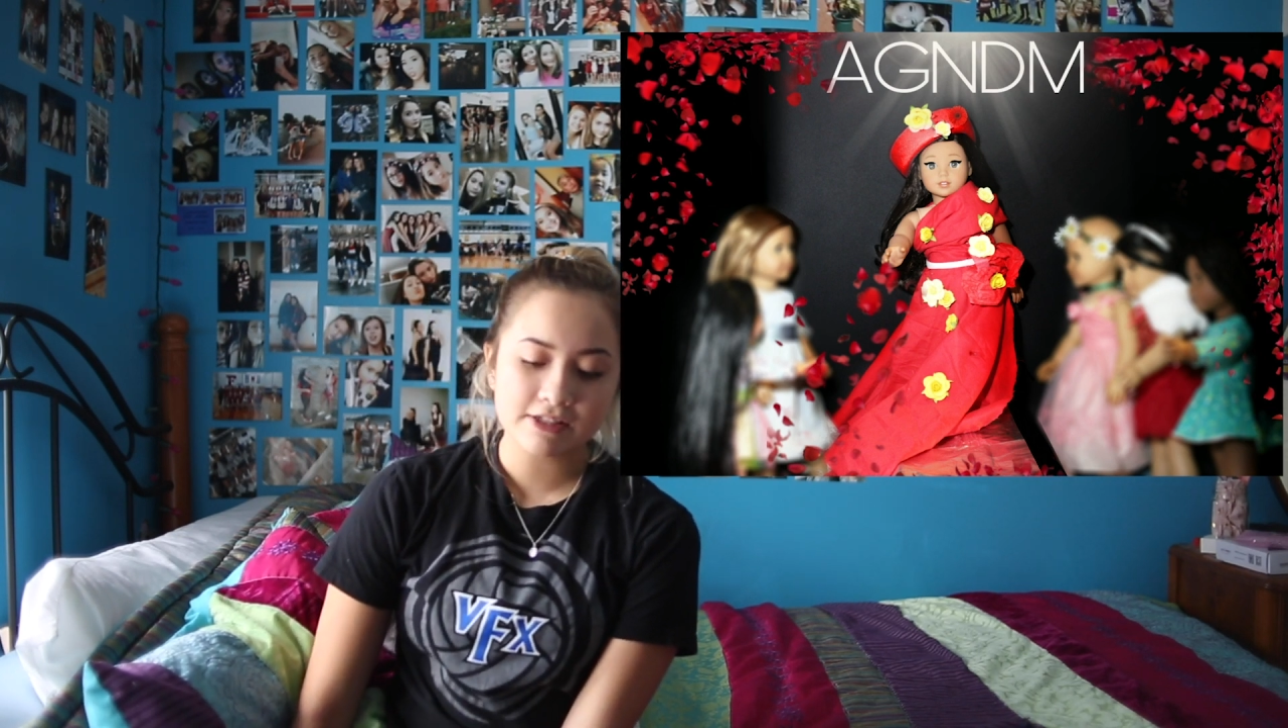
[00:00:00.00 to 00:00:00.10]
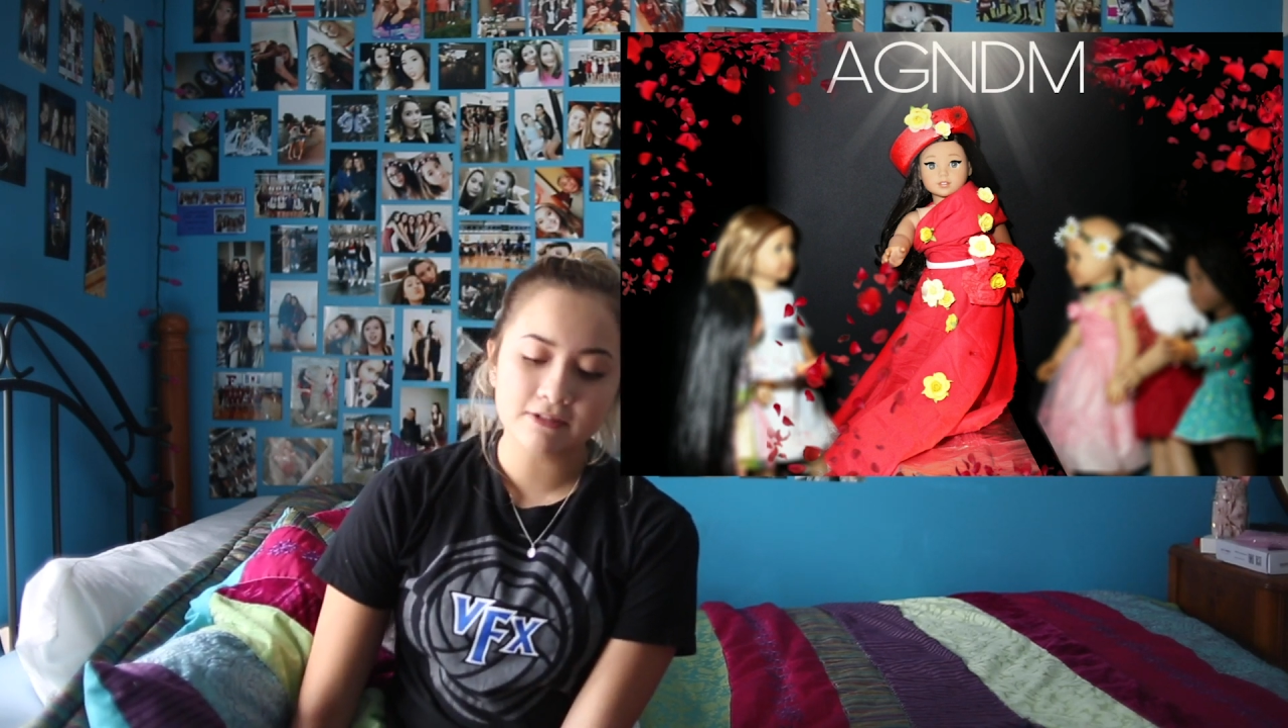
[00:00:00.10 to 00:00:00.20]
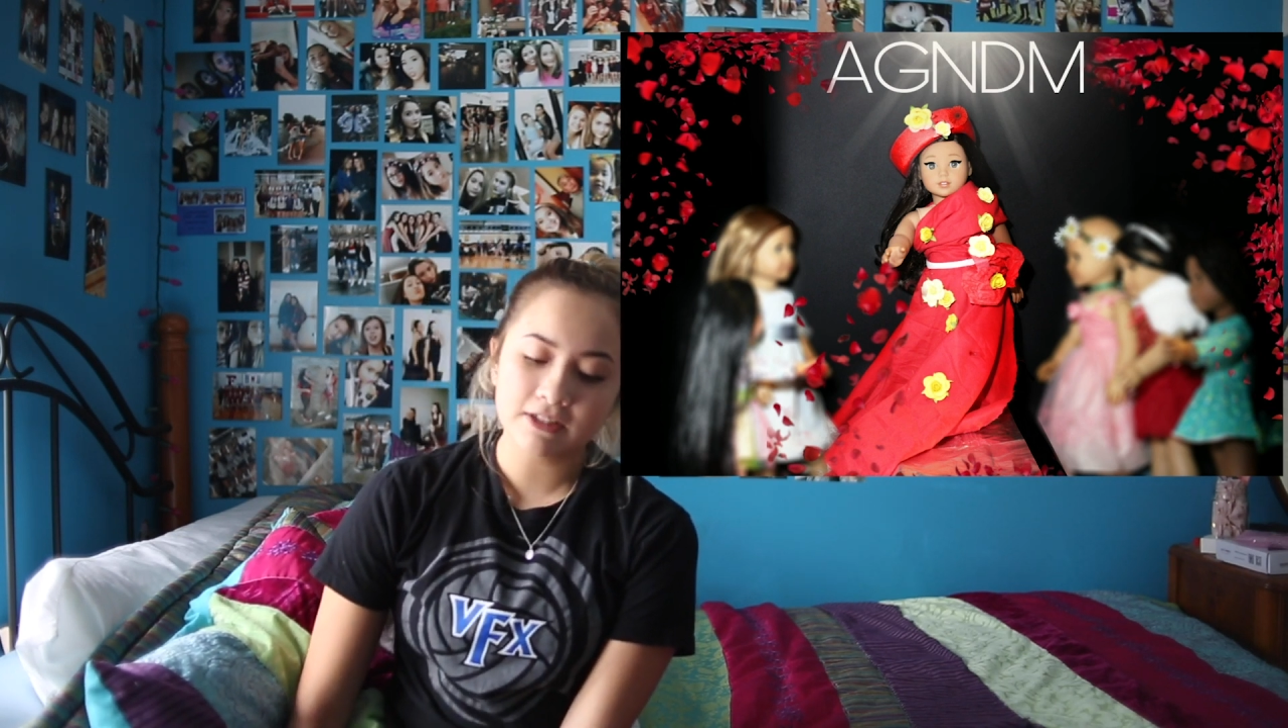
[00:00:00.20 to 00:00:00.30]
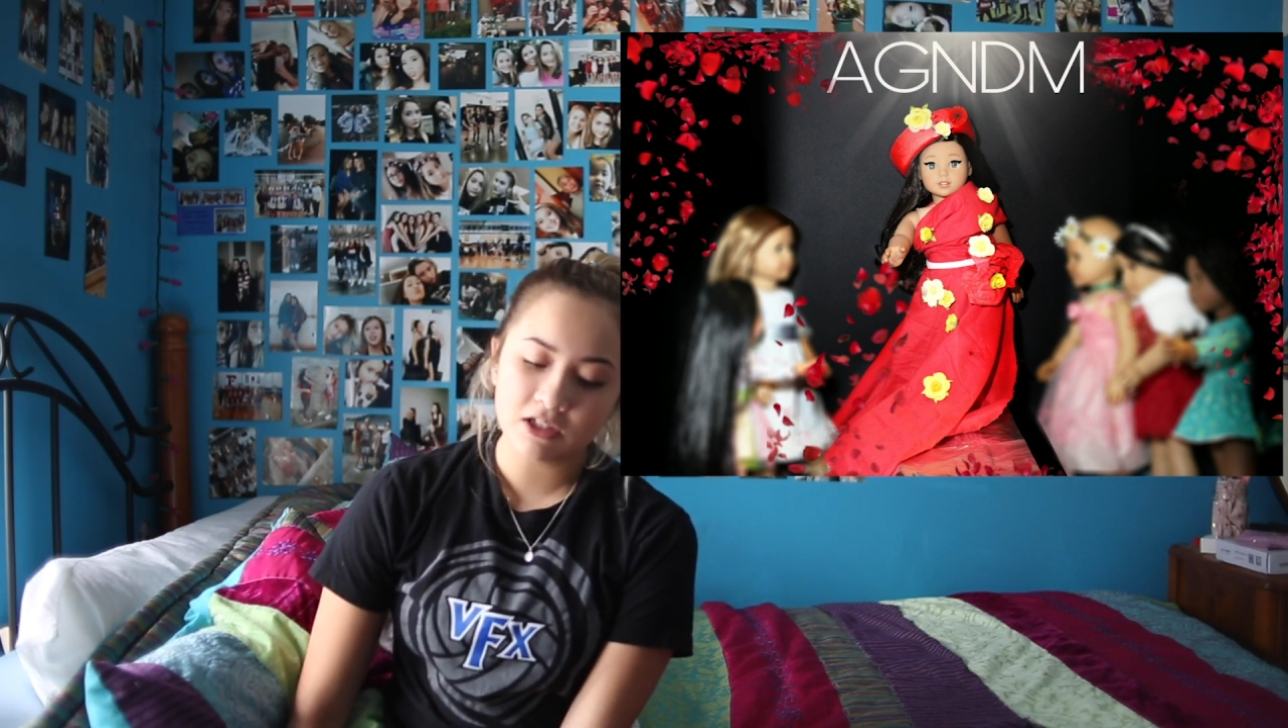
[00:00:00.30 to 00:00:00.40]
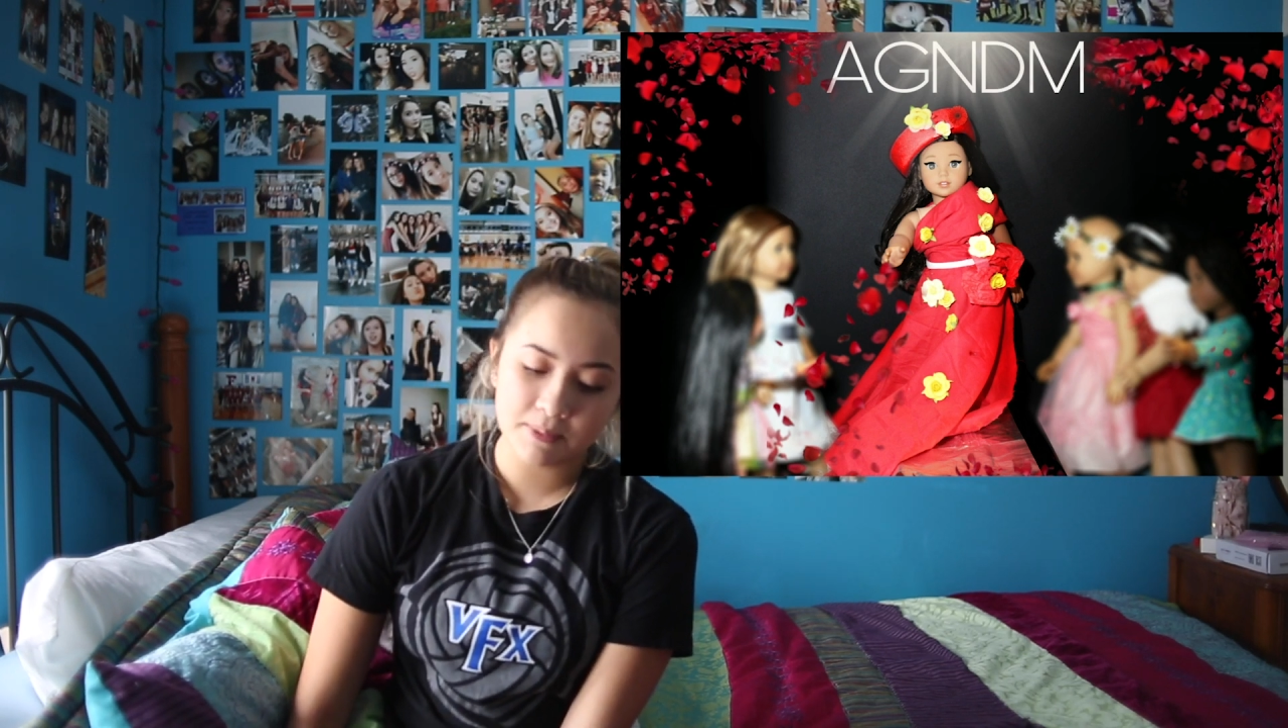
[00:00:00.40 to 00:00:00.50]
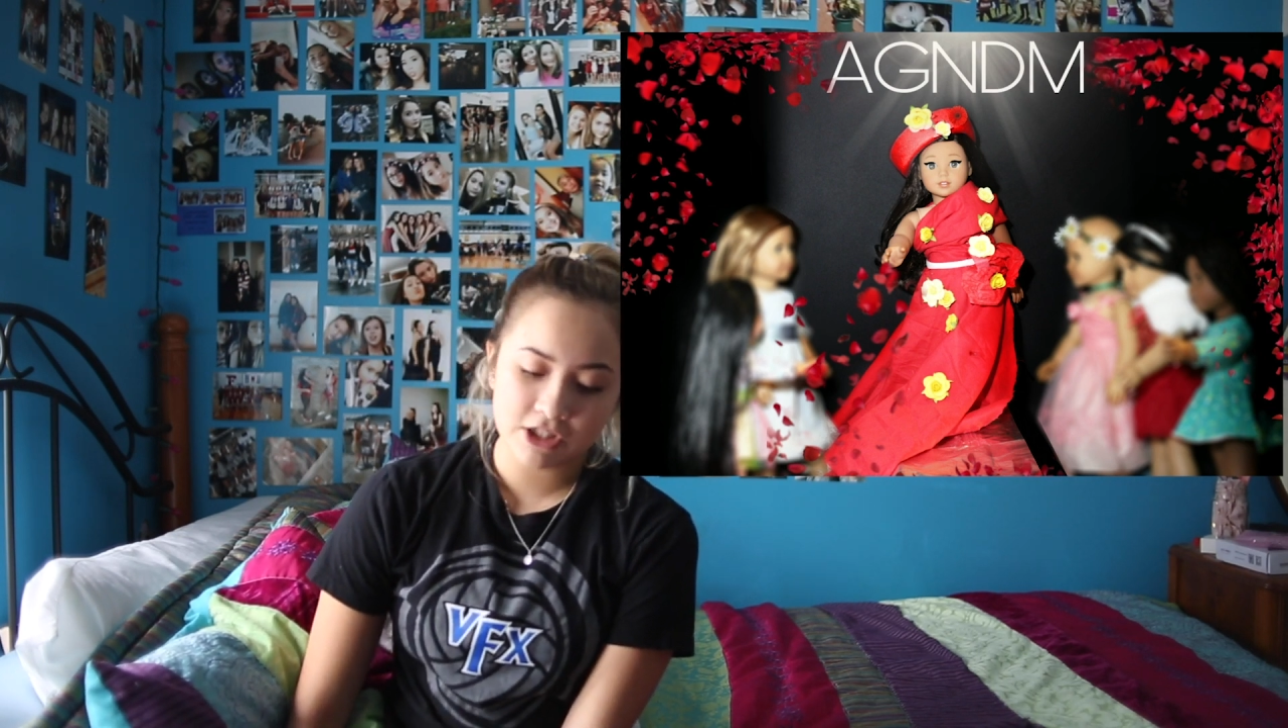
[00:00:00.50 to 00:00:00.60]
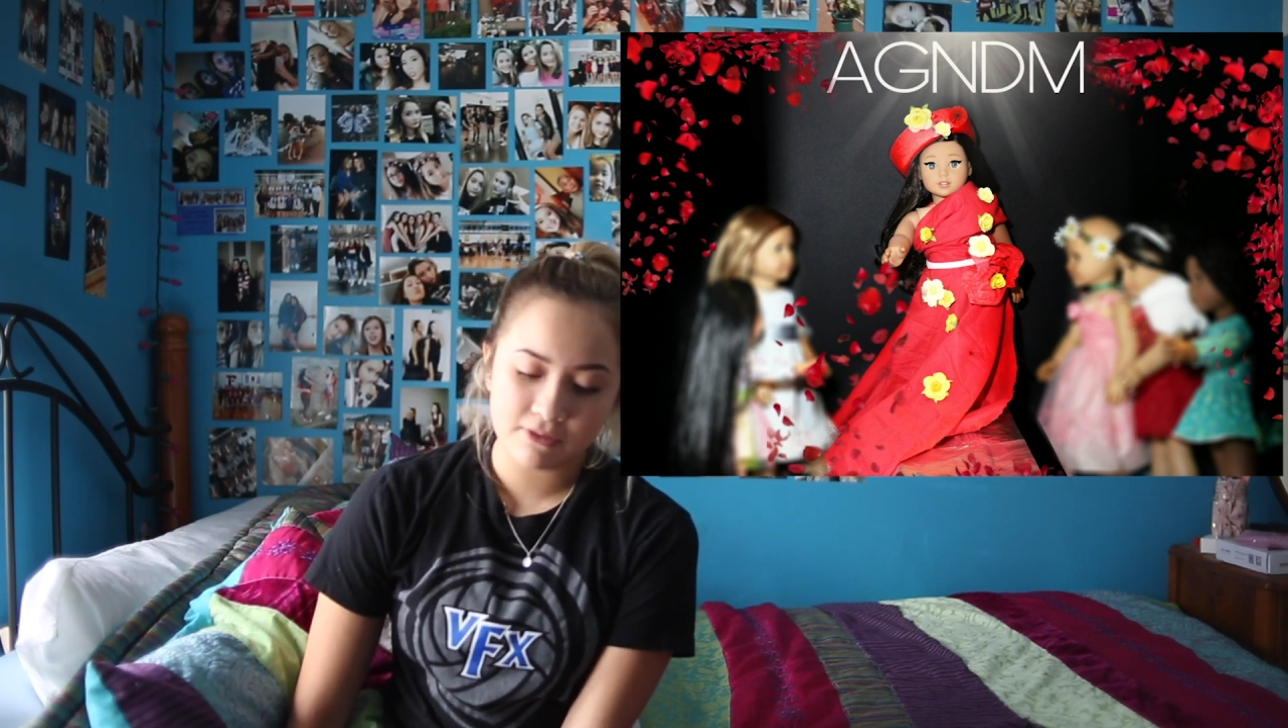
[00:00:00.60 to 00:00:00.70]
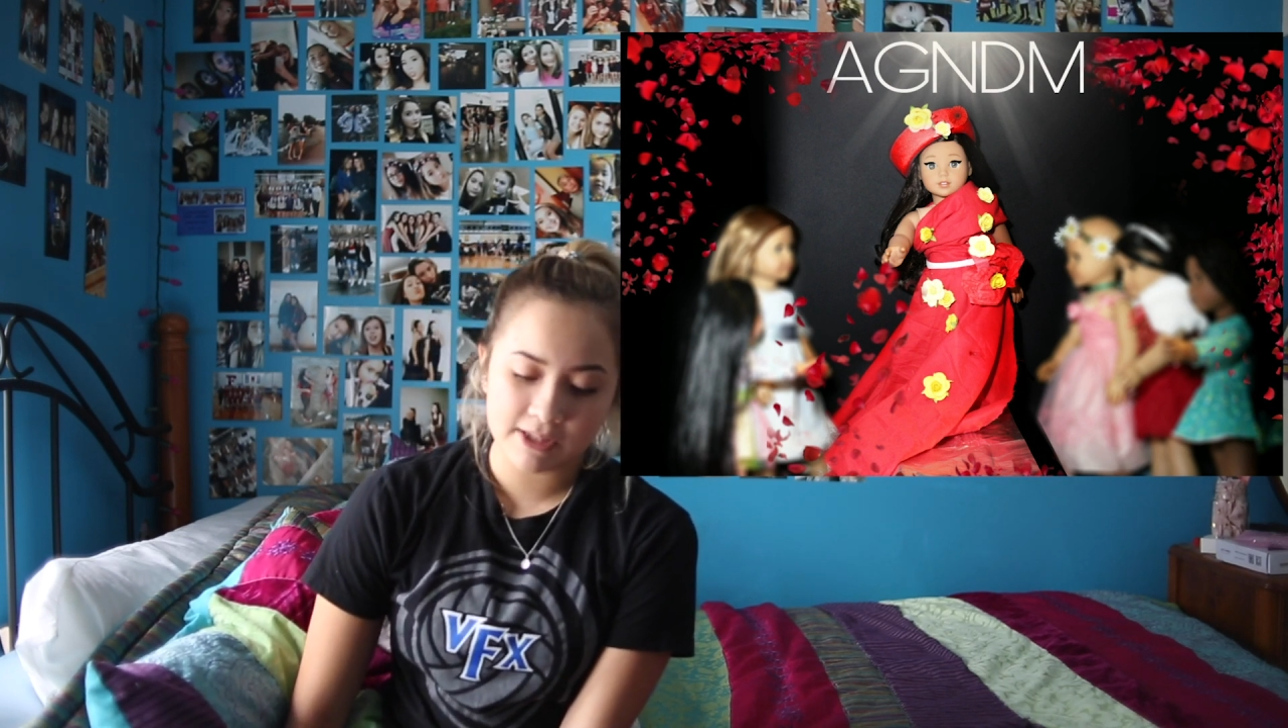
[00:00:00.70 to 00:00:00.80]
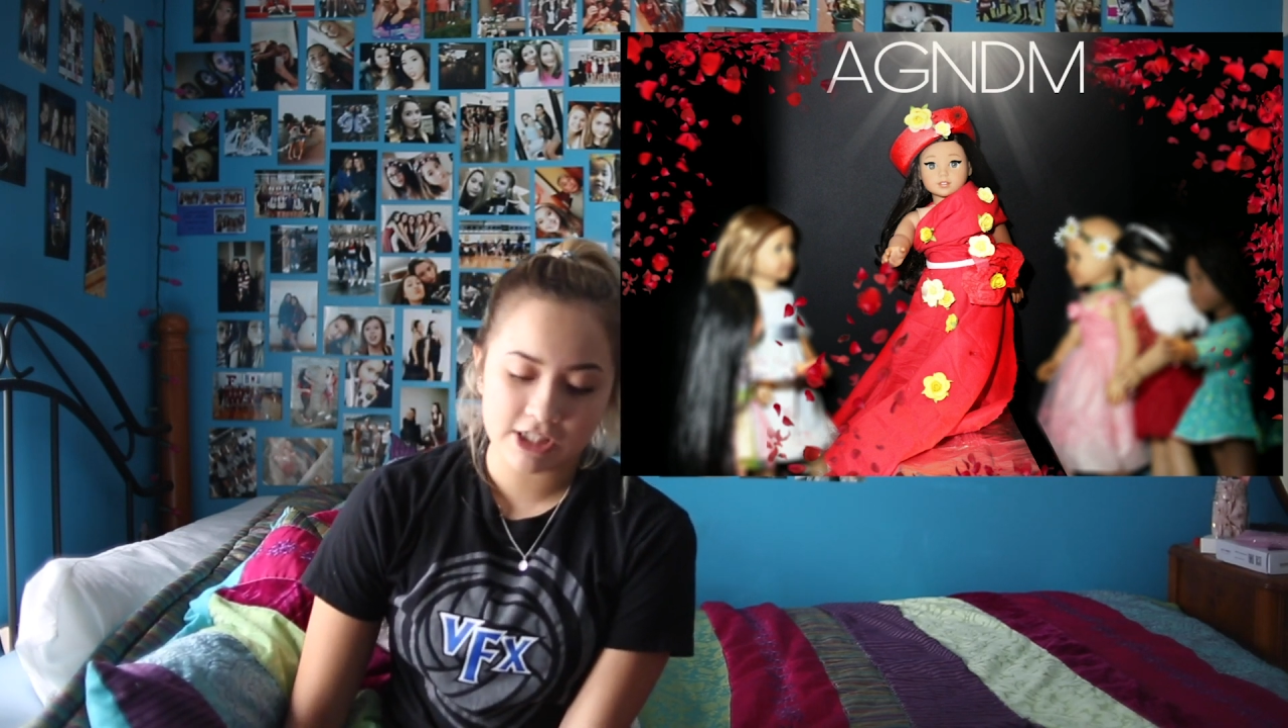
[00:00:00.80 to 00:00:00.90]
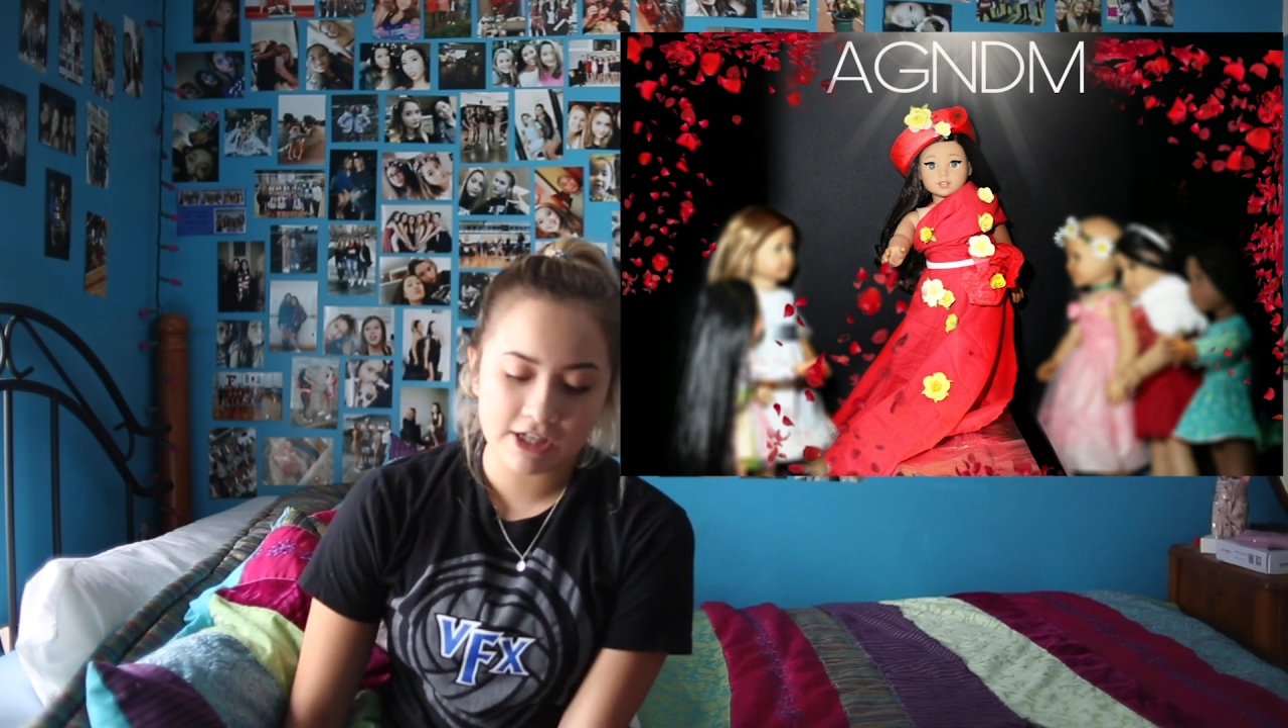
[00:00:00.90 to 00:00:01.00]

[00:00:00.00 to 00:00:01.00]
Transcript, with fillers: is a little bit too much.